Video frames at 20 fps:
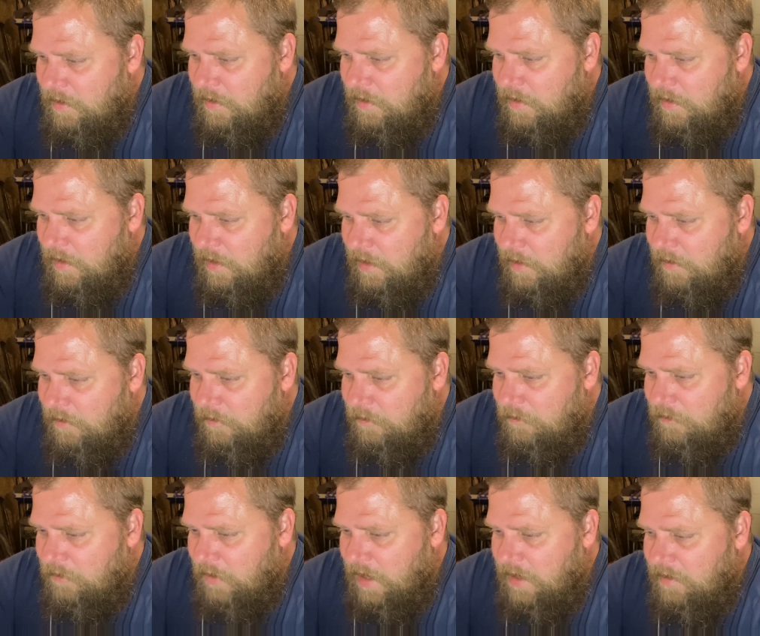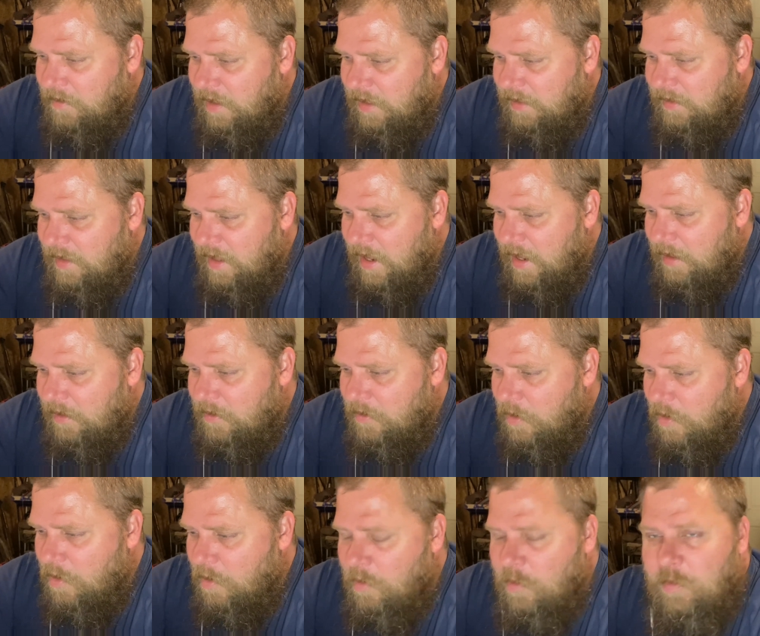a friend like that
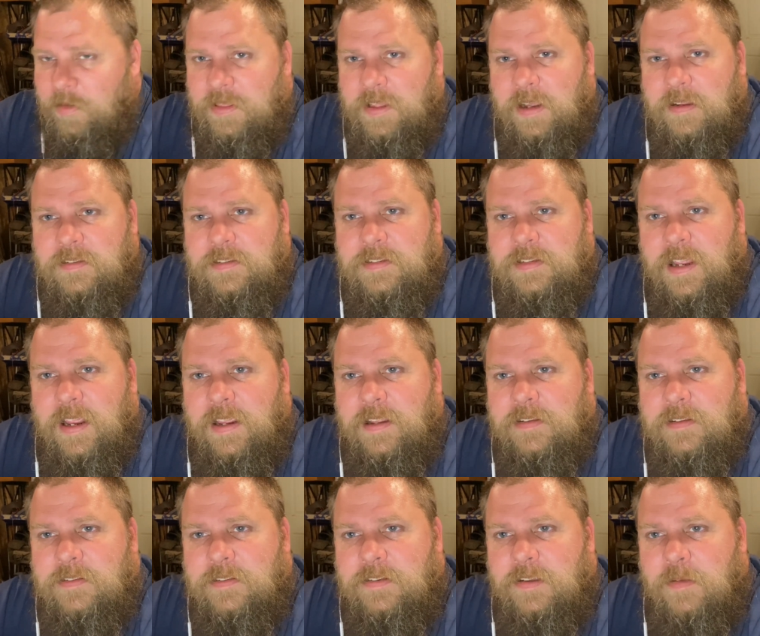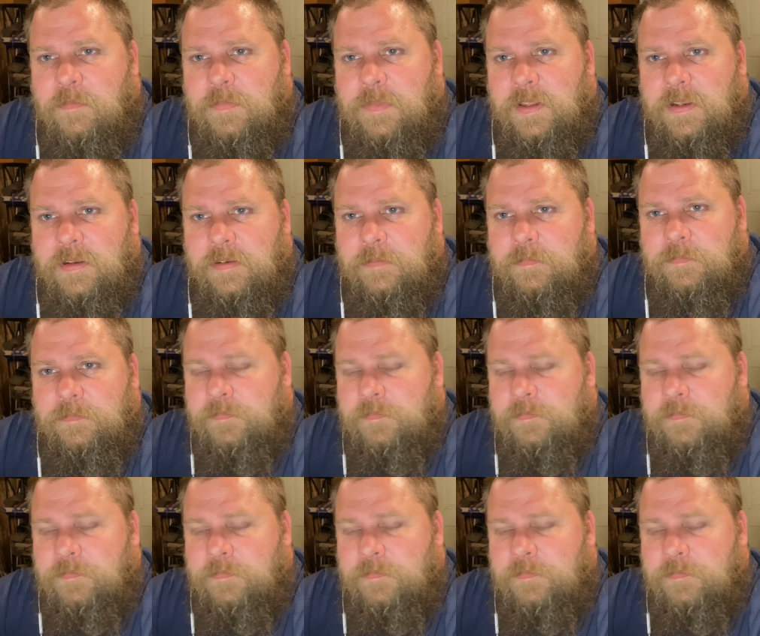go without saying something,